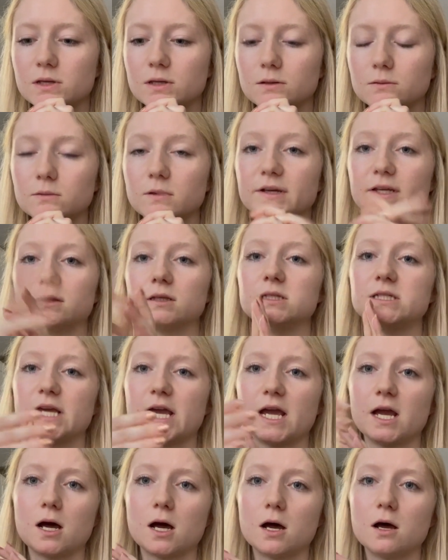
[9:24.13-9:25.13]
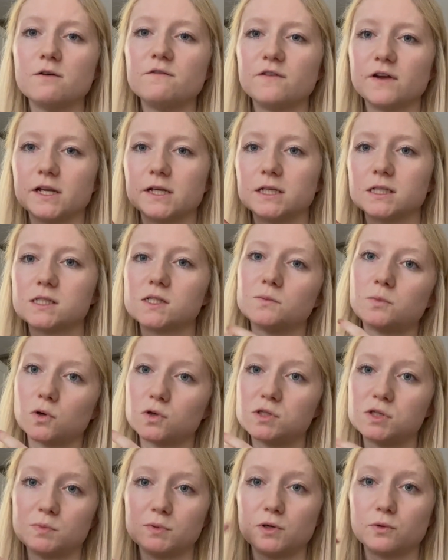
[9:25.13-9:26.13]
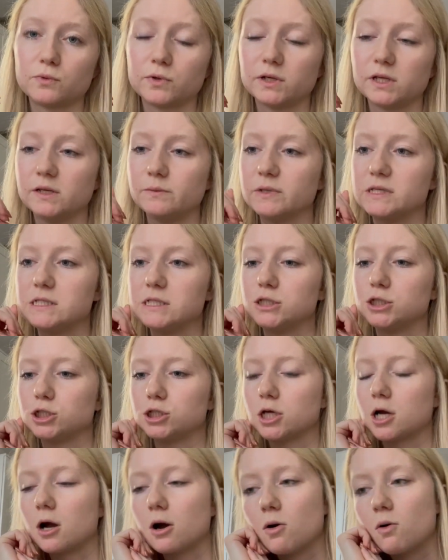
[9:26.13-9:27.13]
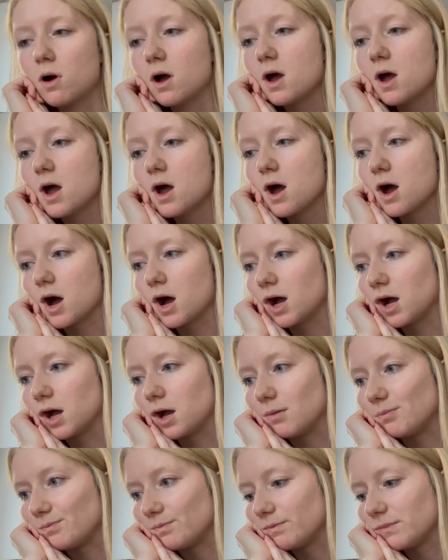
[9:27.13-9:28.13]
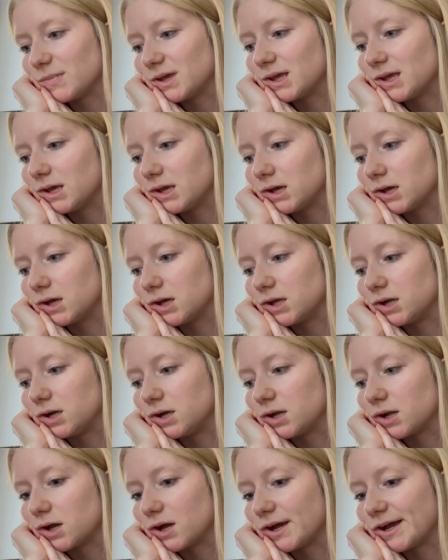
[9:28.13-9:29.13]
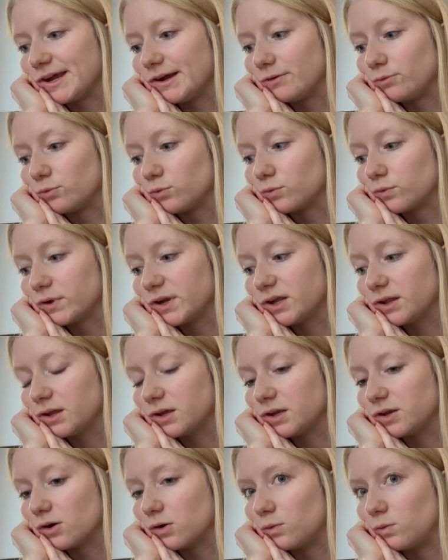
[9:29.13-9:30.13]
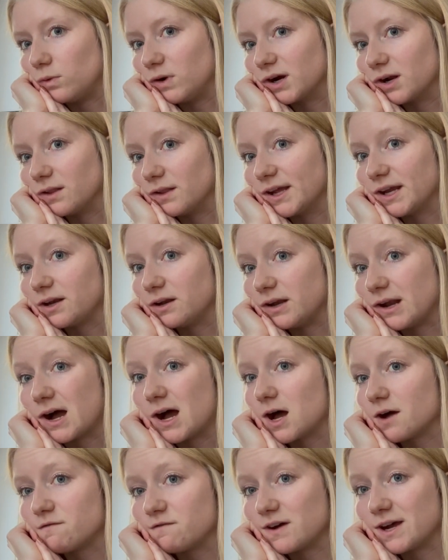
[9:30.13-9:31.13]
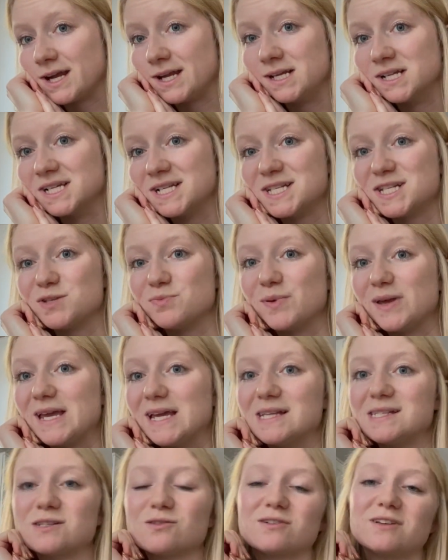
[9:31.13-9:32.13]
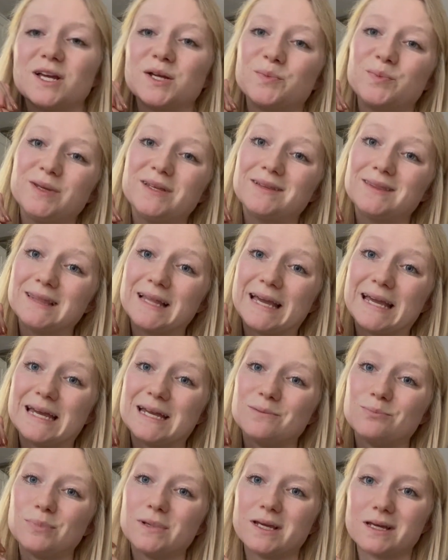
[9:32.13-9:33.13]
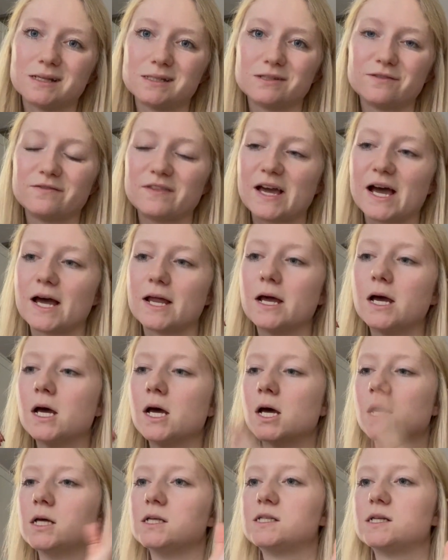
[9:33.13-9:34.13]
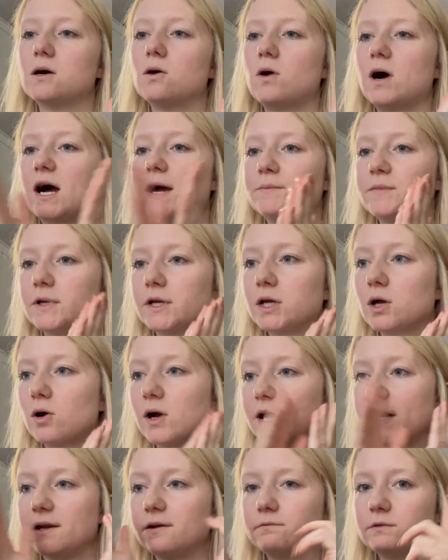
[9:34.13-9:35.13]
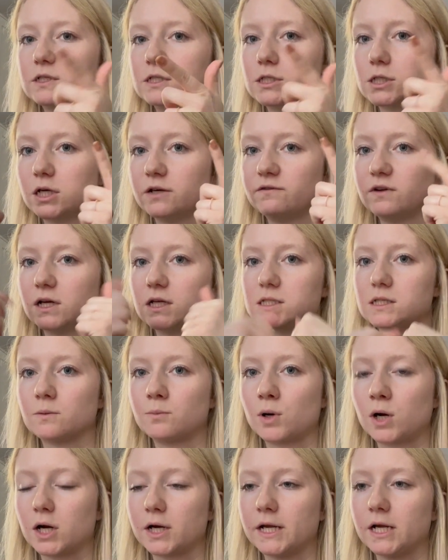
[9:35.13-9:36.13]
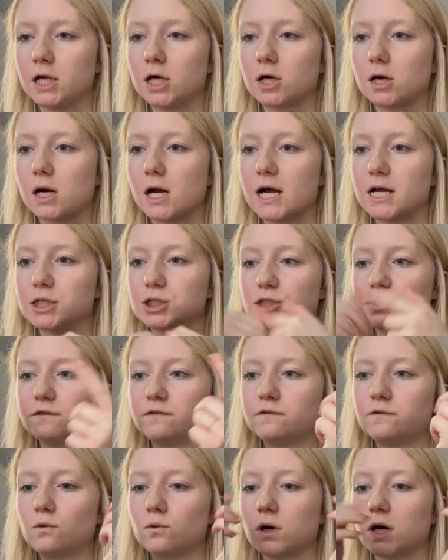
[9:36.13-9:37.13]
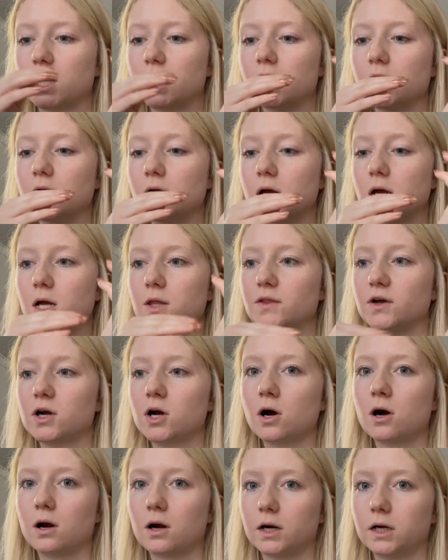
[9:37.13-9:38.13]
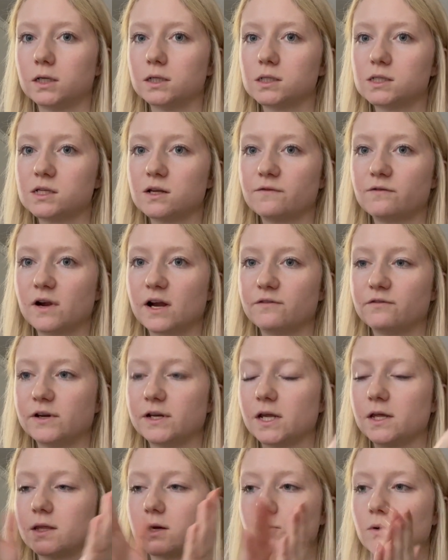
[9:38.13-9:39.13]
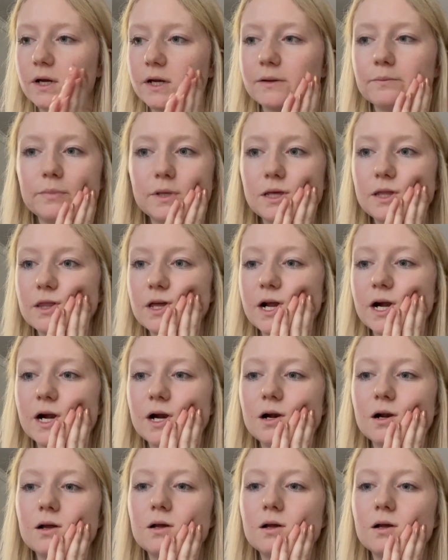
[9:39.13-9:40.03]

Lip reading: like the day of, and it's supposed to be a really busy show, and I really don't want to like not find a space or like be late because of that. So I'm gonna go ahead and reserve us a parking garage for the cars for every day that we're gonna be there.